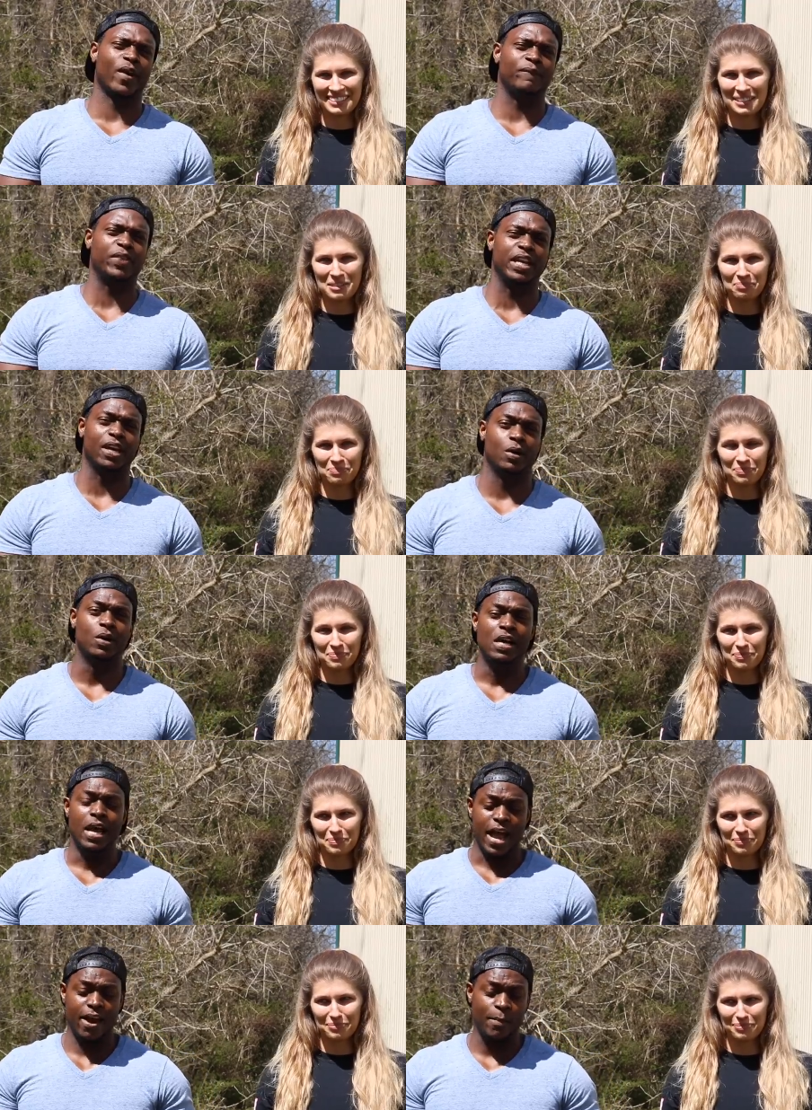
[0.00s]
Speaker 1: great video.
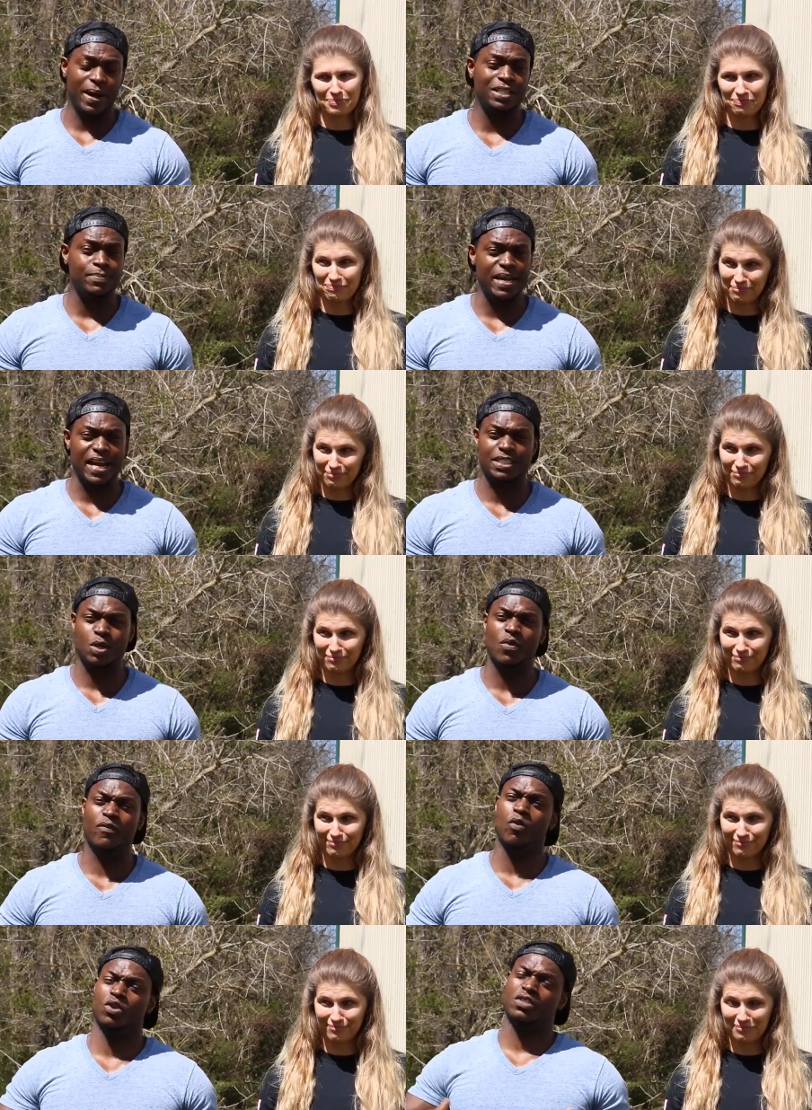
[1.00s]
Everybody's been asking
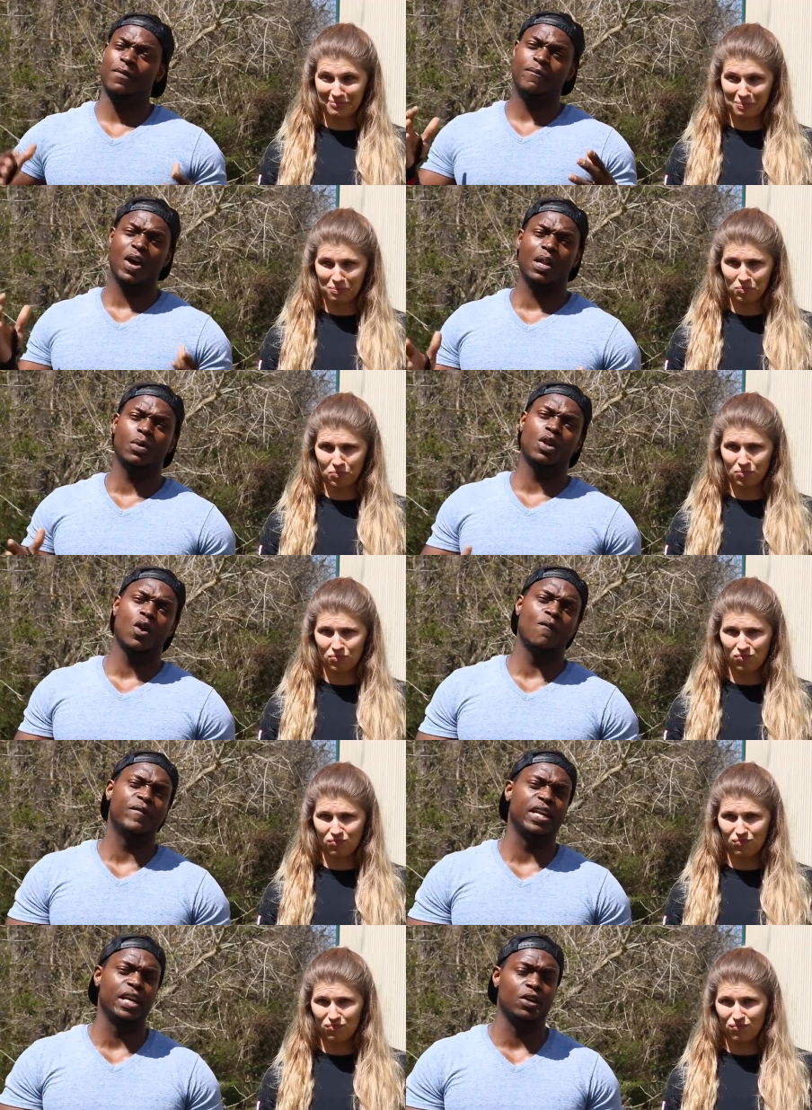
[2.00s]
for some follow-along
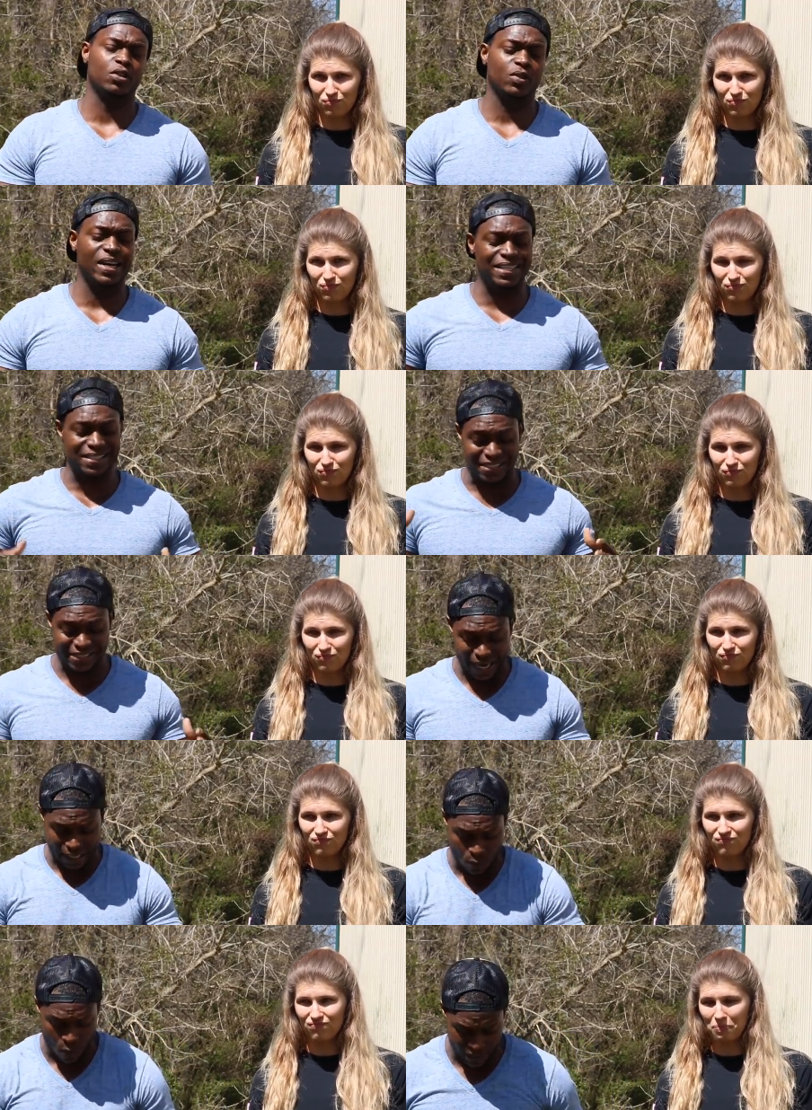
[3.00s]
videos, so that's
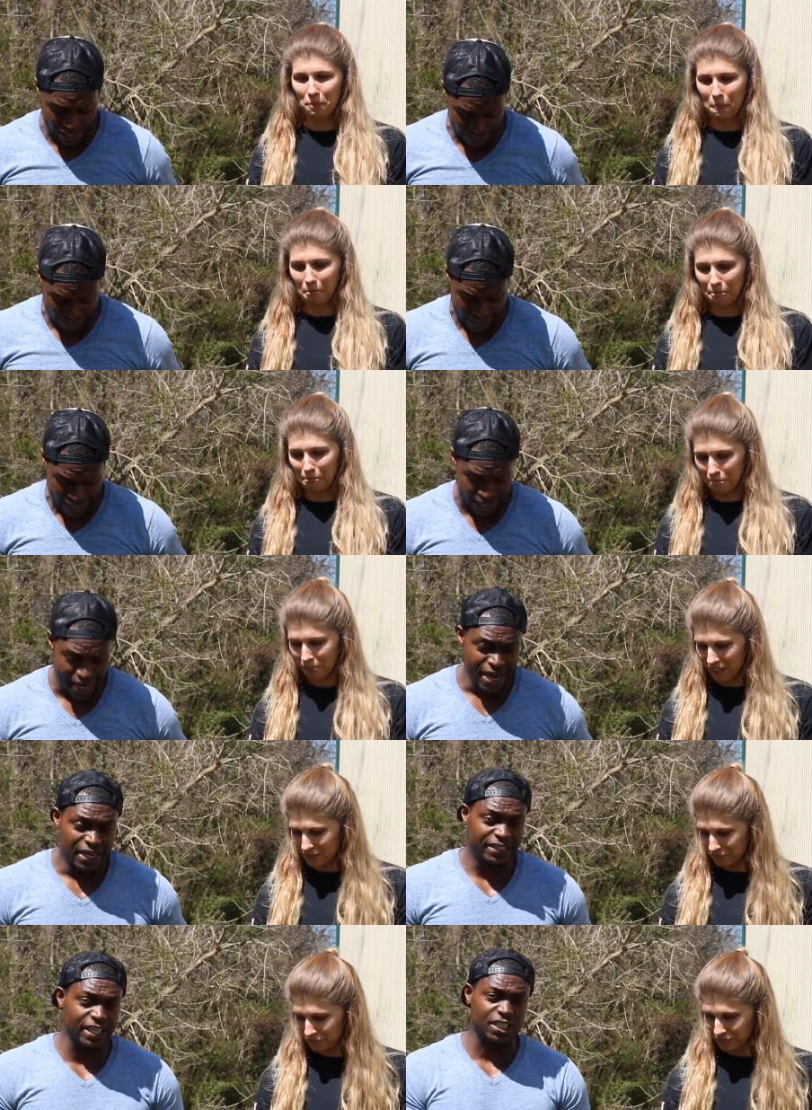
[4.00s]
exactly what we got today.
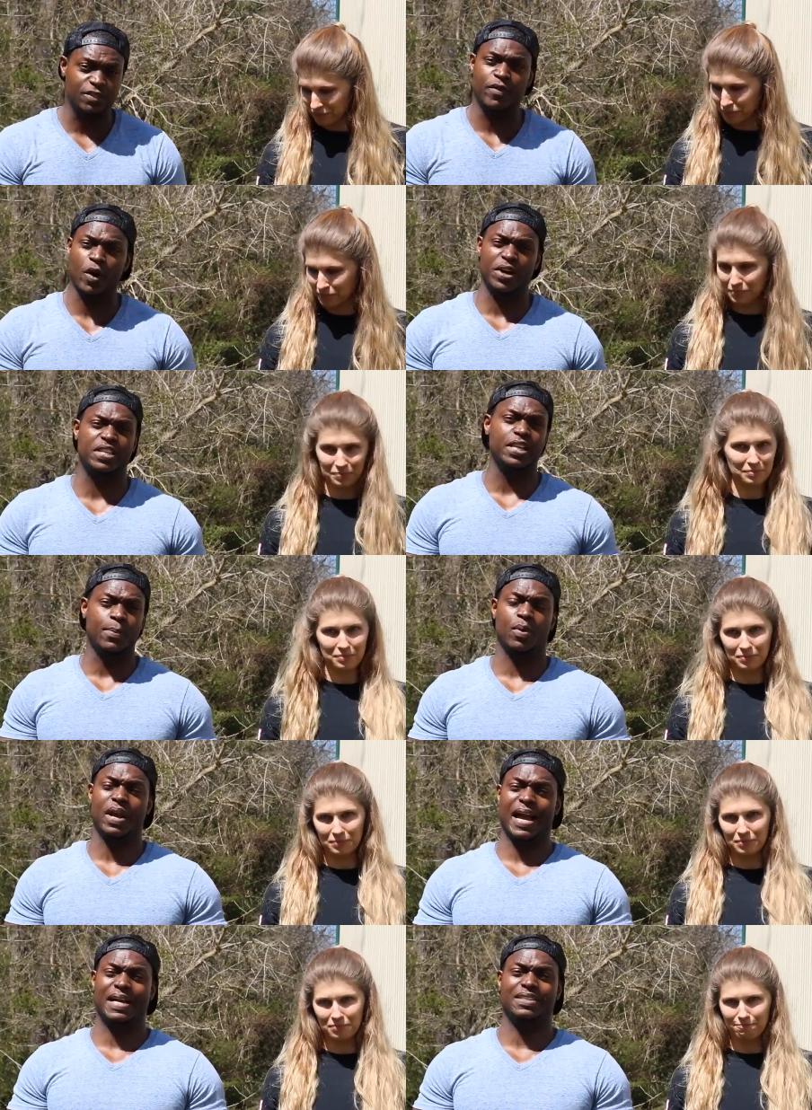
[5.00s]
This is very simple,
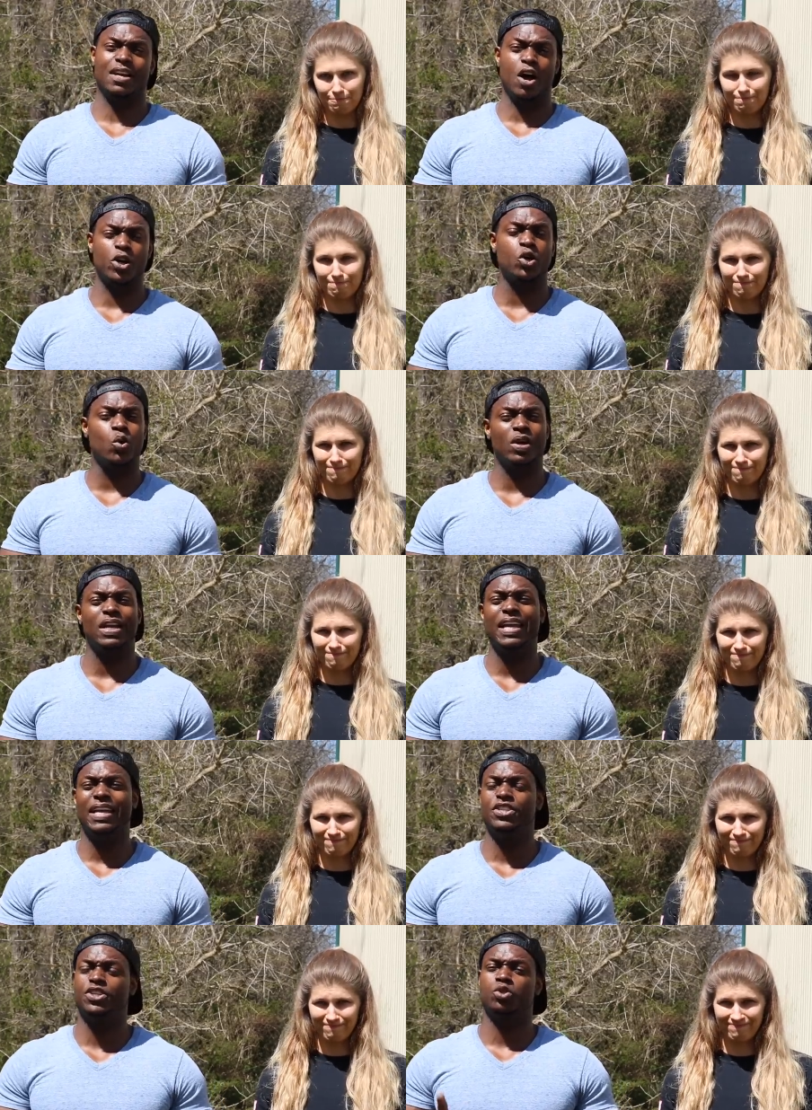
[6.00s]
guys, and all you're going to
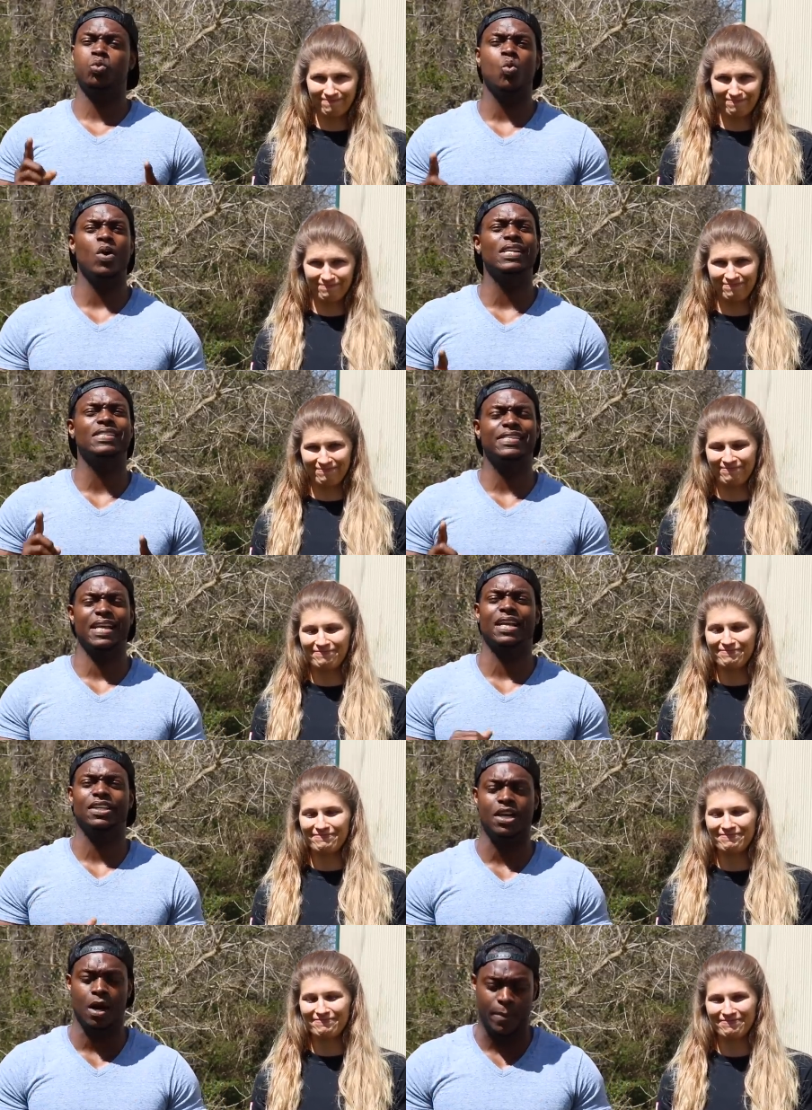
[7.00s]
need is just one set
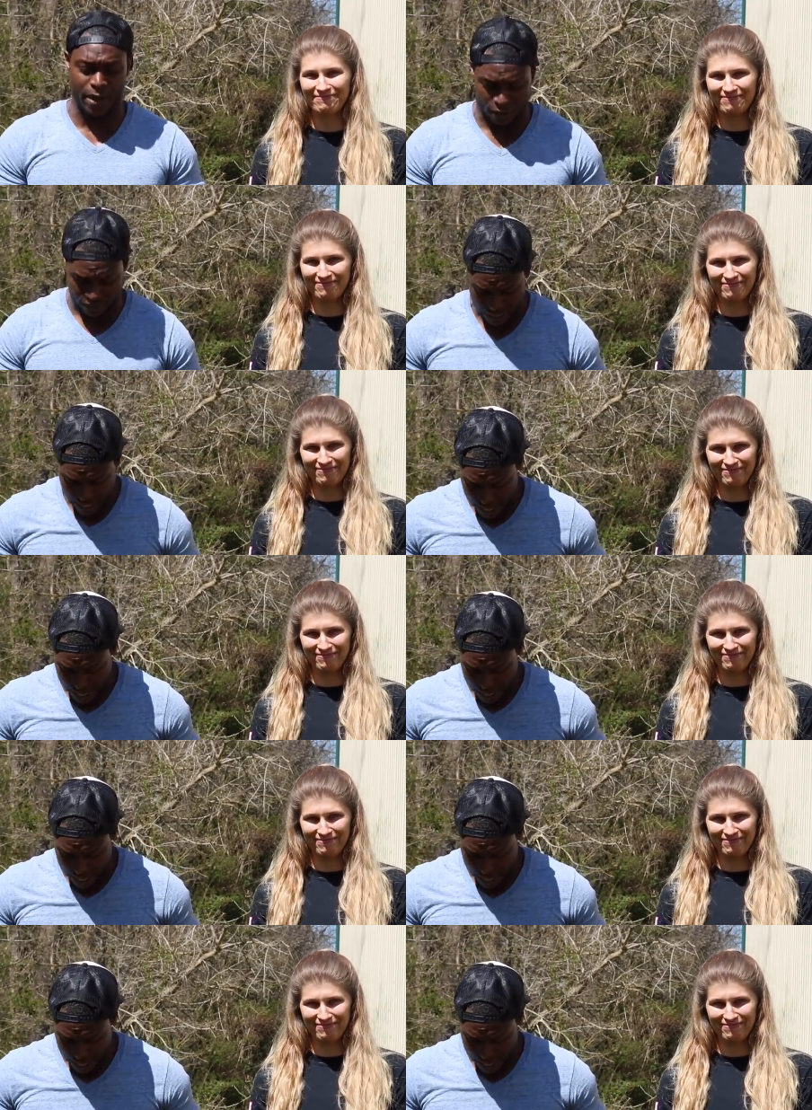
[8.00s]
of dumbbells.